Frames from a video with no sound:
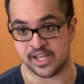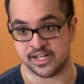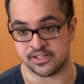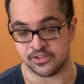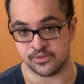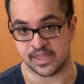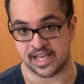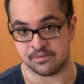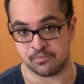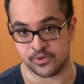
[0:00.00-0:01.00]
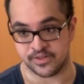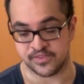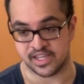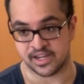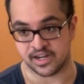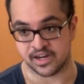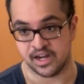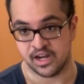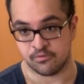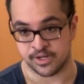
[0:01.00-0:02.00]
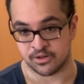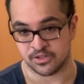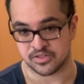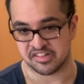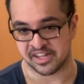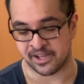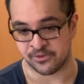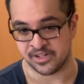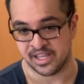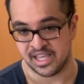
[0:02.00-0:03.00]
ahead and do that point of care renal ultrasound,